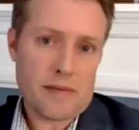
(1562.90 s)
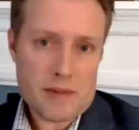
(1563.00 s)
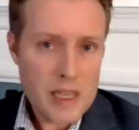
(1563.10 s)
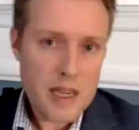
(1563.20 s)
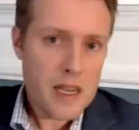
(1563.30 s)
to
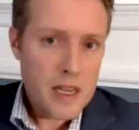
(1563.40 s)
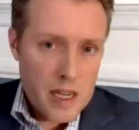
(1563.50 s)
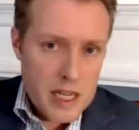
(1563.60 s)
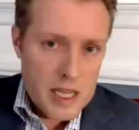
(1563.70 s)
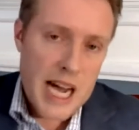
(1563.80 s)

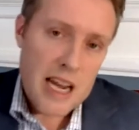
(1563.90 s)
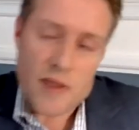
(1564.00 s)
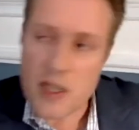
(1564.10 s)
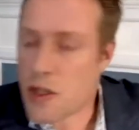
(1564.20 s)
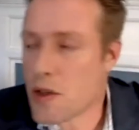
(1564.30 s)
dive
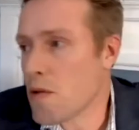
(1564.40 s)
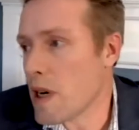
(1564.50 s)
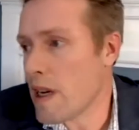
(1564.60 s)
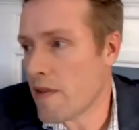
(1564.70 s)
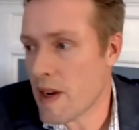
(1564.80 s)
into,
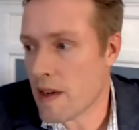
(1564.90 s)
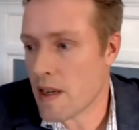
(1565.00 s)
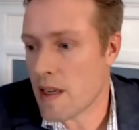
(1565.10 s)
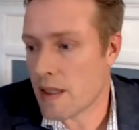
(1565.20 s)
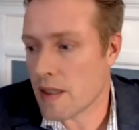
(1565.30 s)
and I found
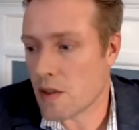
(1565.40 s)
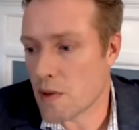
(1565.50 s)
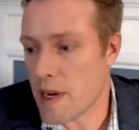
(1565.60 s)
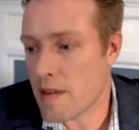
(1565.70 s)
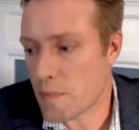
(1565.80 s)
a
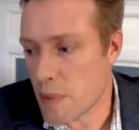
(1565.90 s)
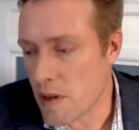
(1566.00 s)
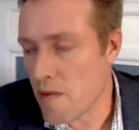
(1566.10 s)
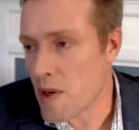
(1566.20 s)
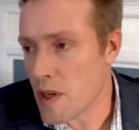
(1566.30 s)
great
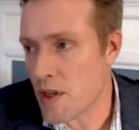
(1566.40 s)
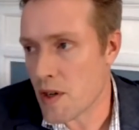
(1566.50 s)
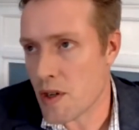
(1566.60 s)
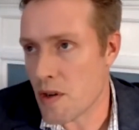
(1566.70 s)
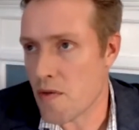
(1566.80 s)
bit of
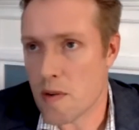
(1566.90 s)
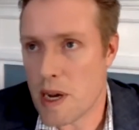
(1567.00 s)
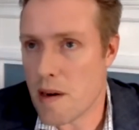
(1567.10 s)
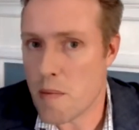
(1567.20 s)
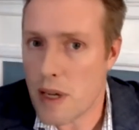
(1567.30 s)
research over
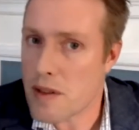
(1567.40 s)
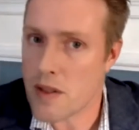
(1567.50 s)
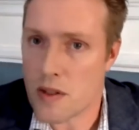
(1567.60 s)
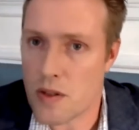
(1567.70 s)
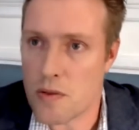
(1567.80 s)
about a month
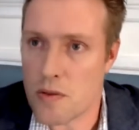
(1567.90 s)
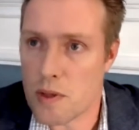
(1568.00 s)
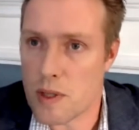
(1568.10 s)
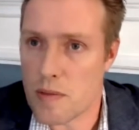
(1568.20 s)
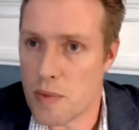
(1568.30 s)
or
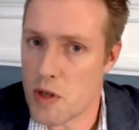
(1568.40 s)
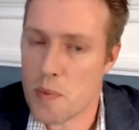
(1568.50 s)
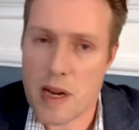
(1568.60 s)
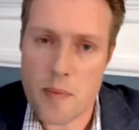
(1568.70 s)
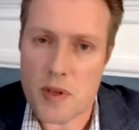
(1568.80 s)
two in
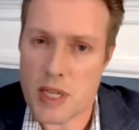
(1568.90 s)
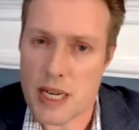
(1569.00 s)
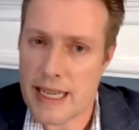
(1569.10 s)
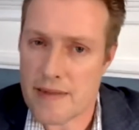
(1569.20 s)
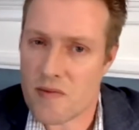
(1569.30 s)
British papers that
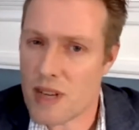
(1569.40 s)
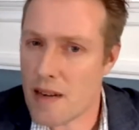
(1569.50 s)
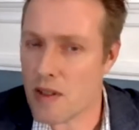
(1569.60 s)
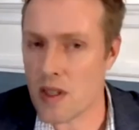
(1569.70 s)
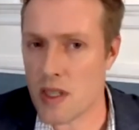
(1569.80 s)
I
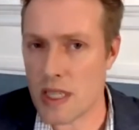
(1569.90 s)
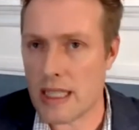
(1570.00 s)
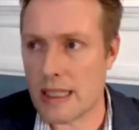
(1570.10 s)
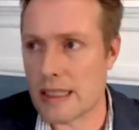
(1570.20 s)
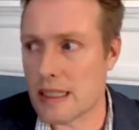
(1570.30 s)
not really
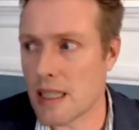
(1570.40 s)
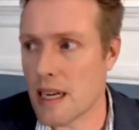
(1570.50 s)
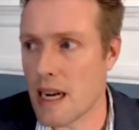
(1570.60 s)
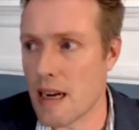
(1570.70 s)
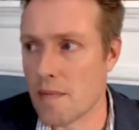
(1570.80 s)
seen
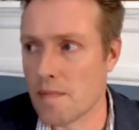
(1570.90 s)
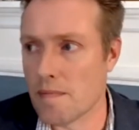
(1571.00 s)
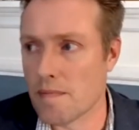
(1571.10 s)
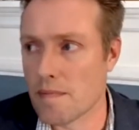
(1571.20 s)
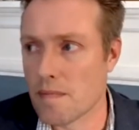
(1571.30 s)
um,